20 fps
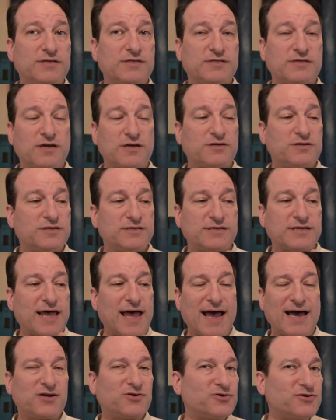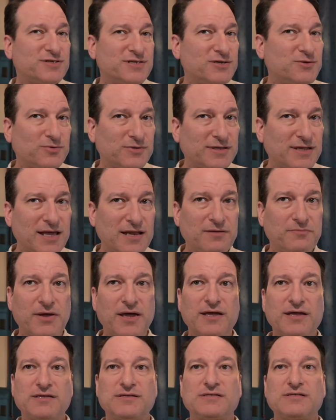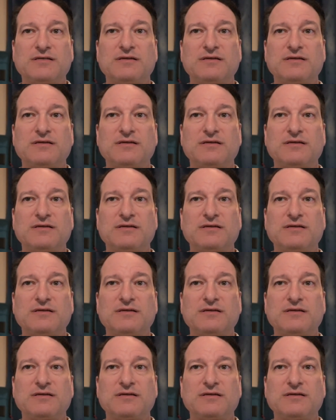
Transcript: such as Azure SQL Database?